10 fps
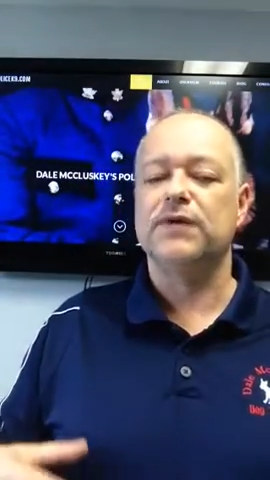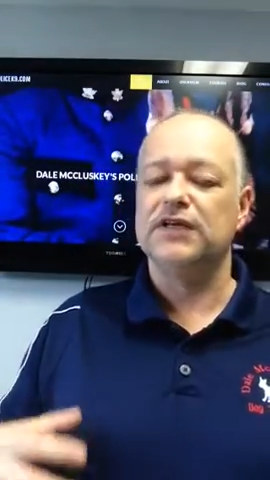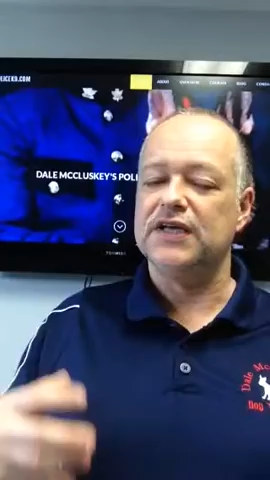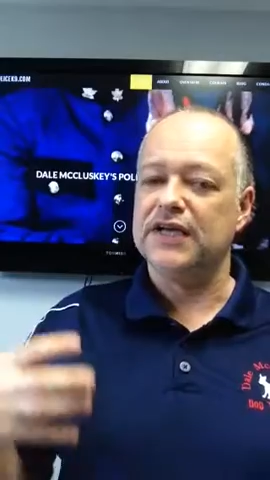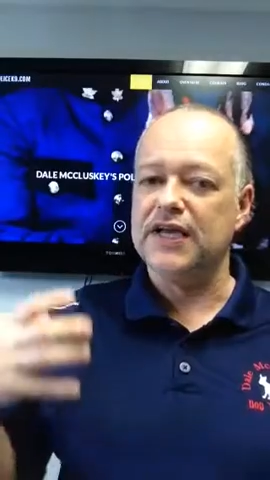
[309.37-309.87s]

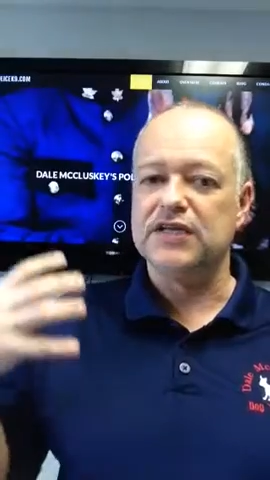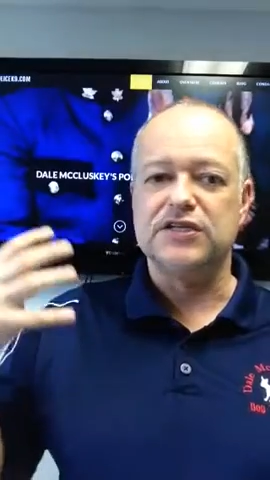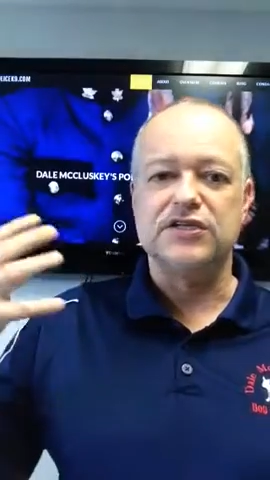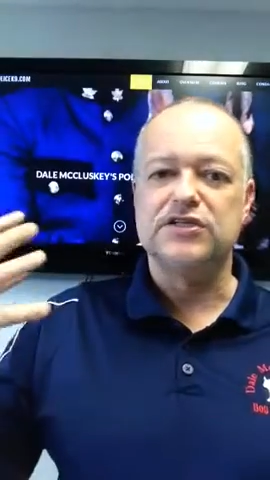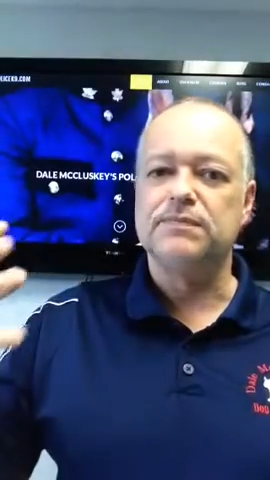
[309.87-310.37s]
But again,
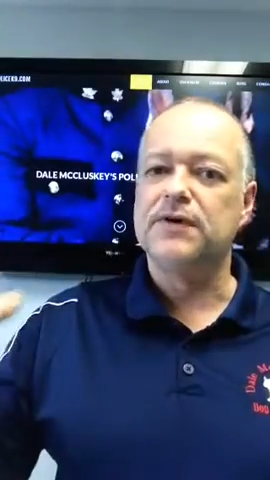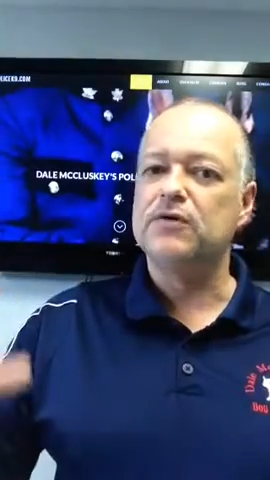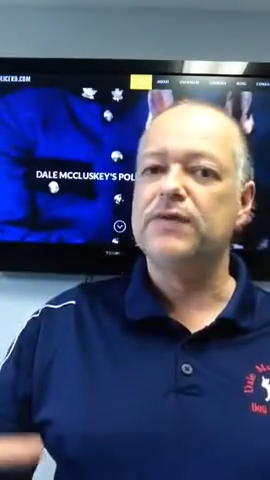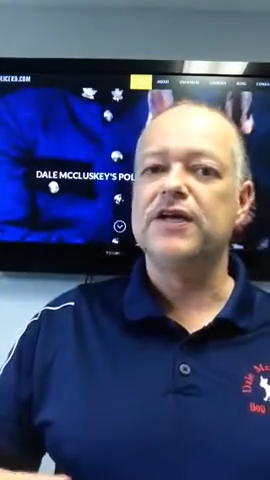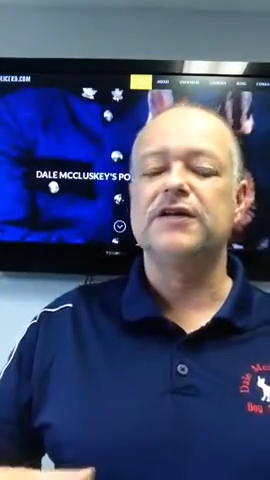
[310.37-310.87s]
it's just
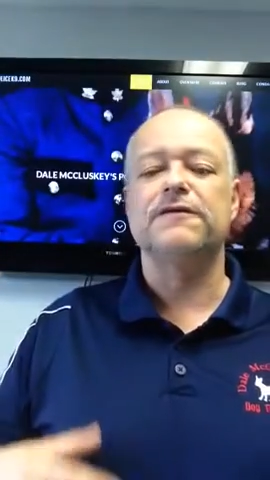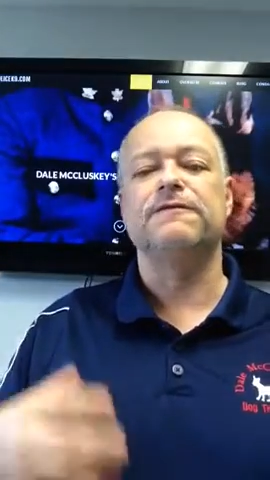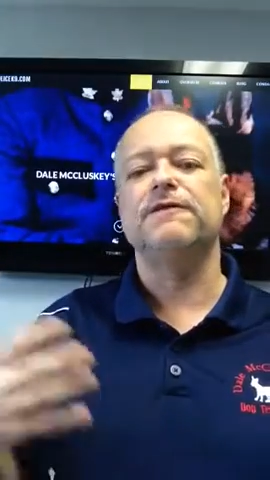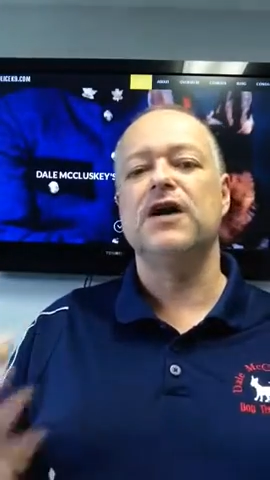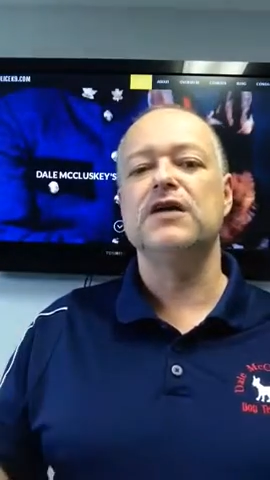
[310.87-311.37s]
about making it
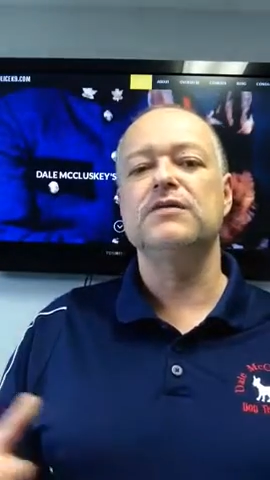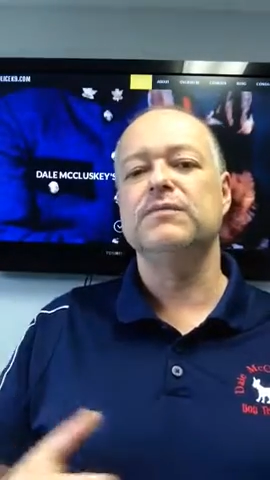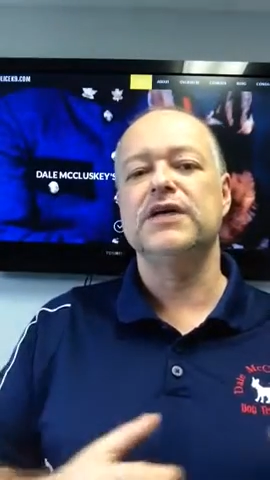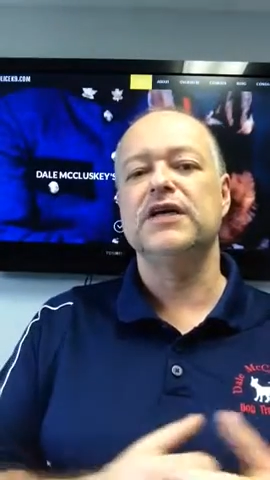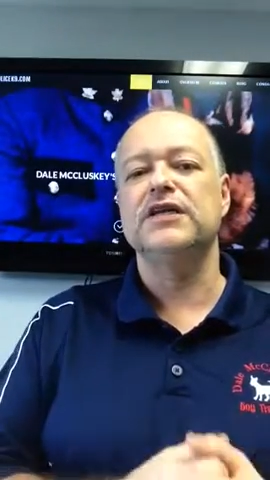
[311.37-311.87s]
fun,
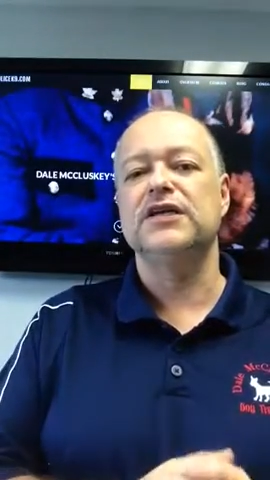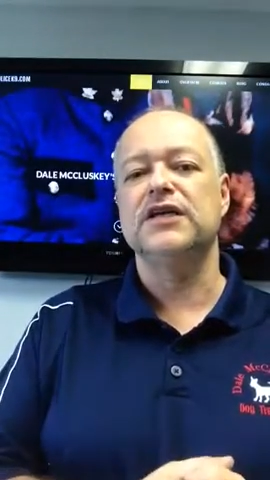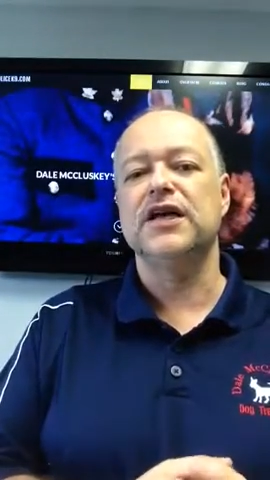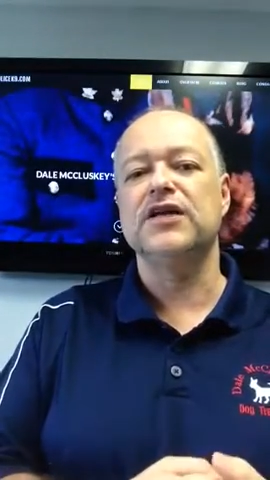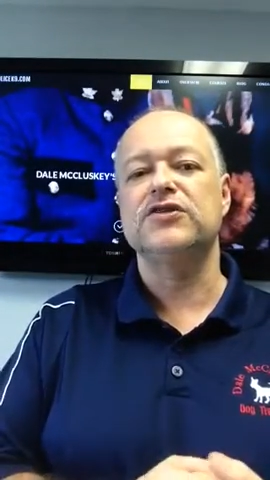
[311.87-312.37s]
beginning to
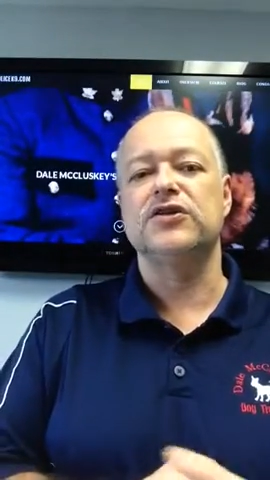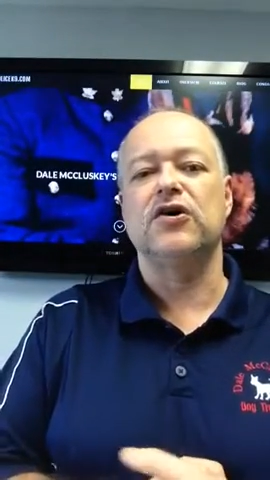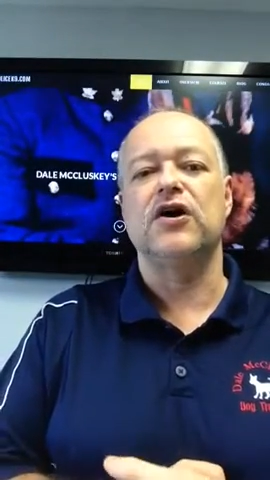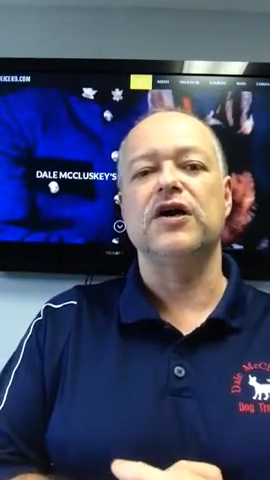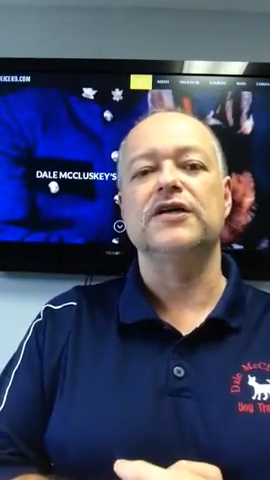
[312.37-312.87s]
engage the
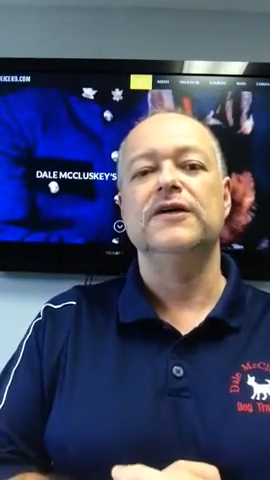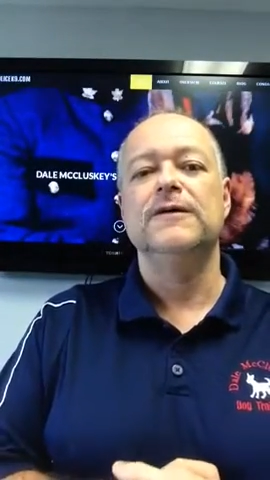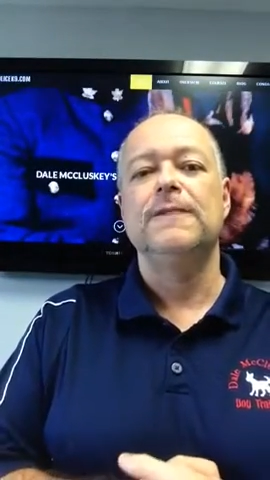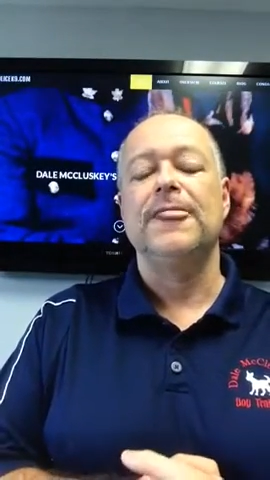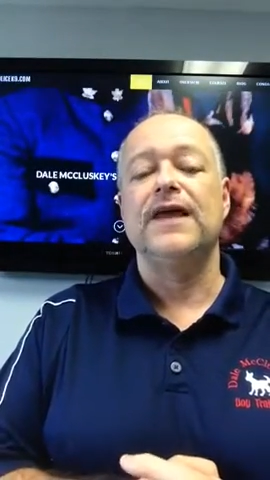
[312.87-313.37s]
dog,
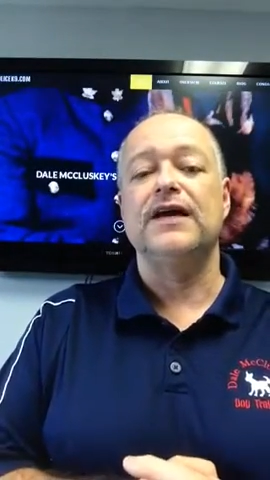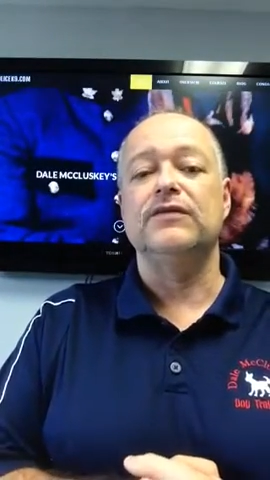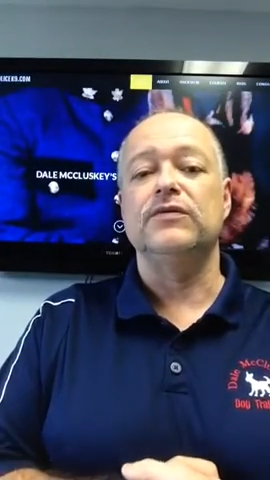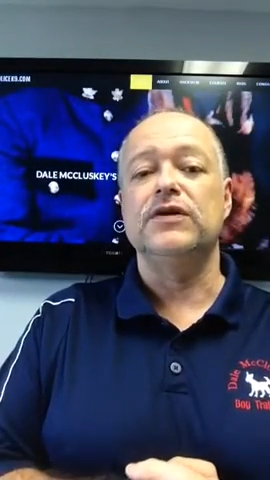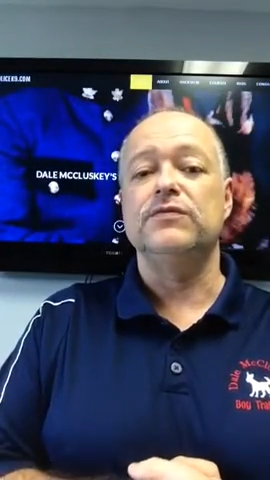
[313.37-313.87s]

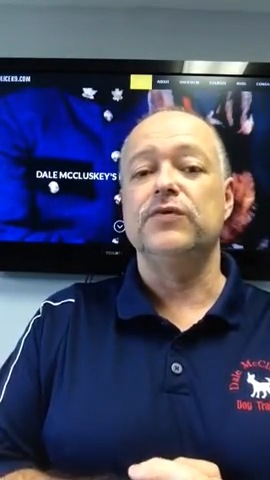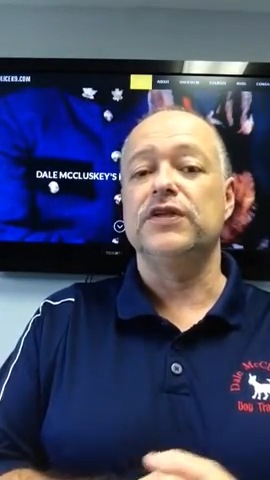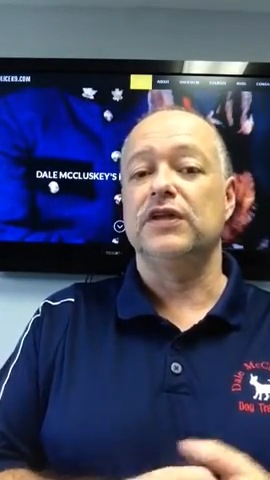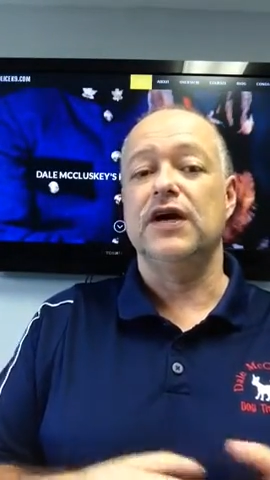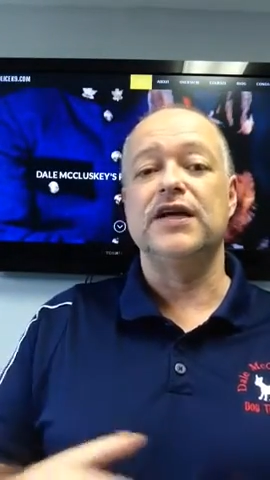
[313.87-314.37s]
and even with
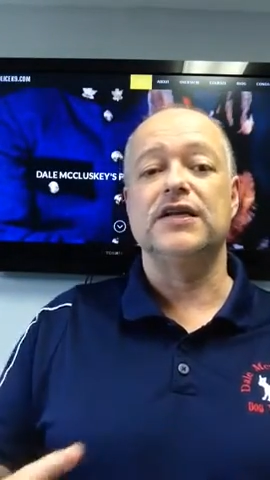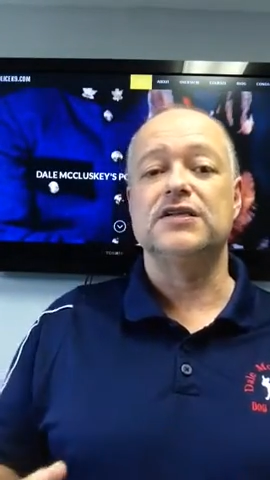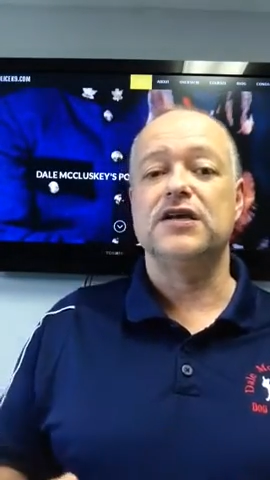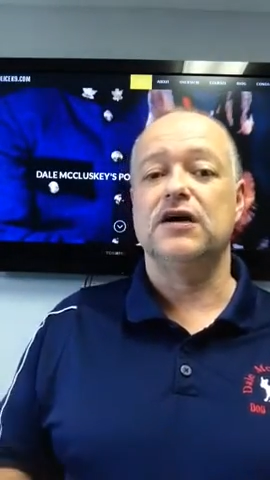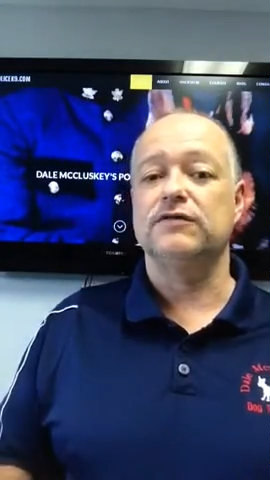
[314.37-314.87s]
the line
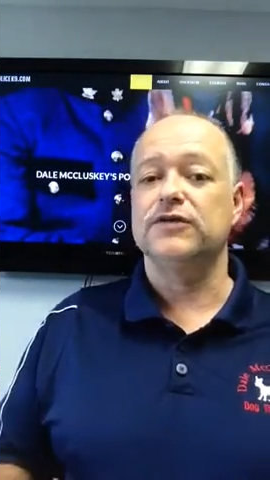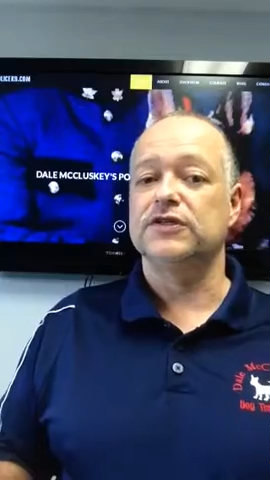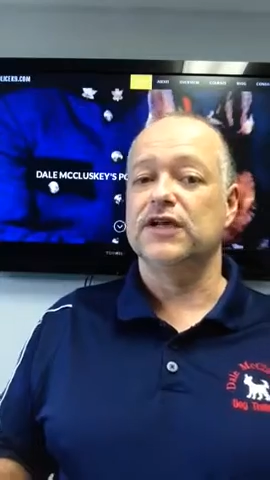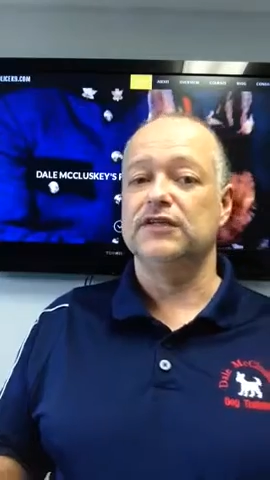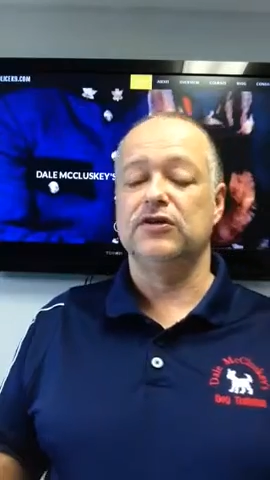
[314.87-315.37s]
itself,
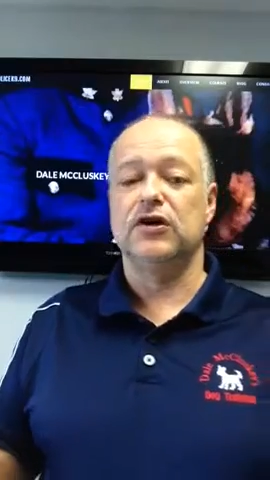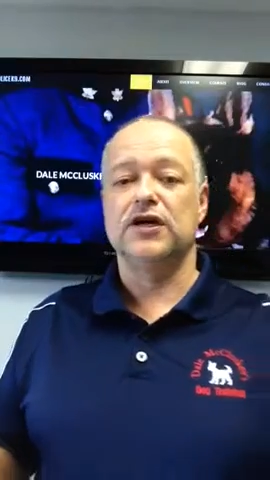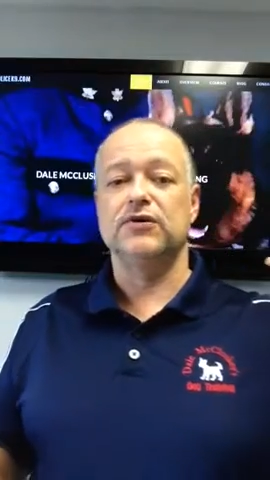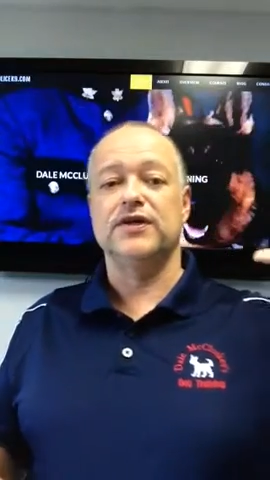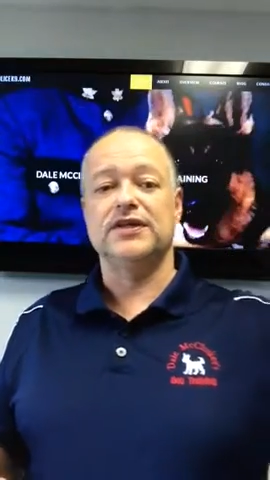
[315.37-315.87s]
just letting the dog
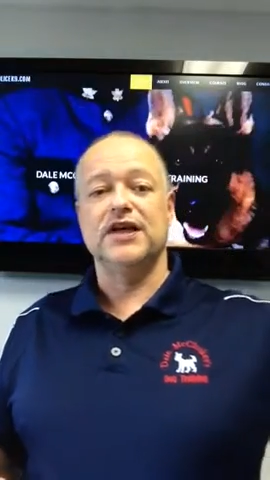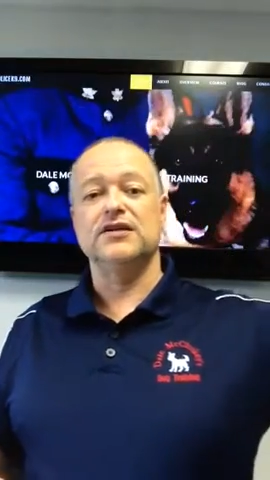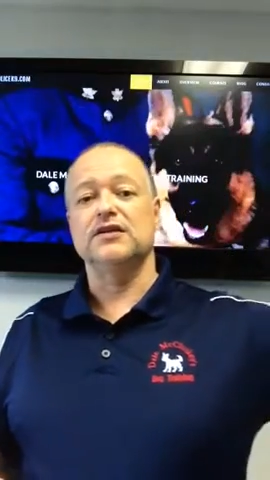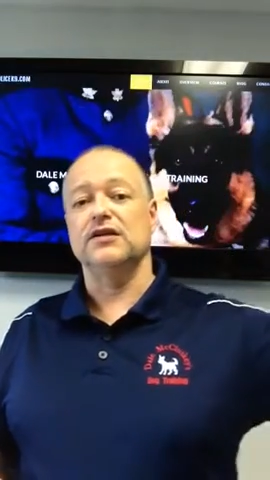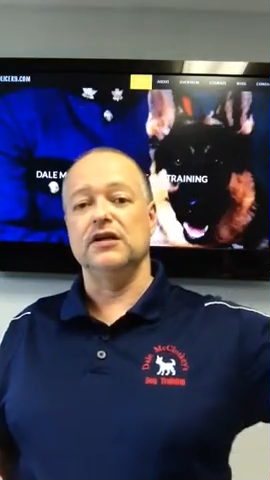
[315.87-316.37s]
out at the
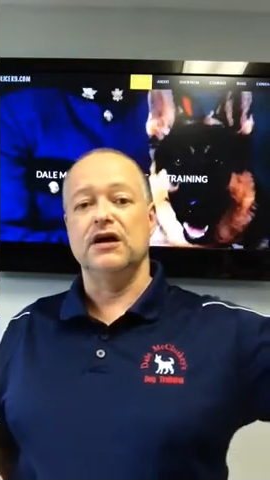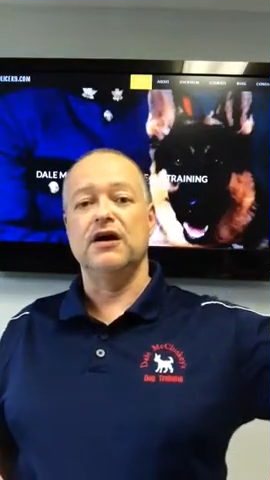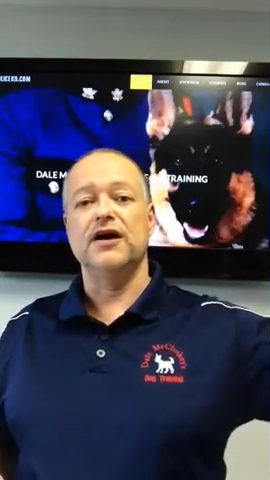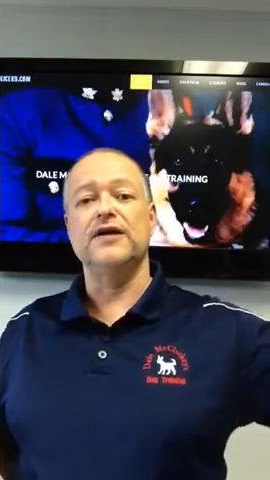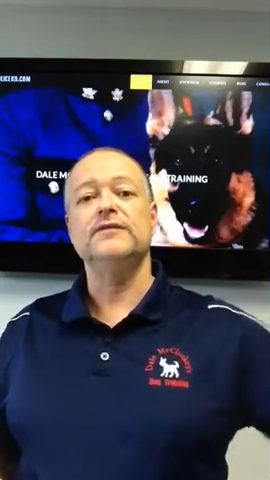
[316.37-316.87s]
end of the
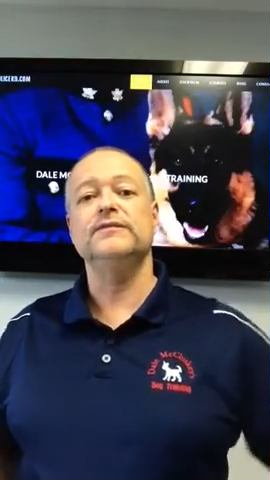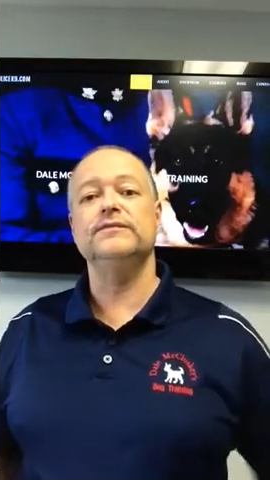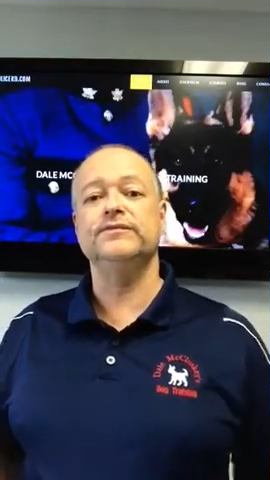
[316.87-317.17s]
line,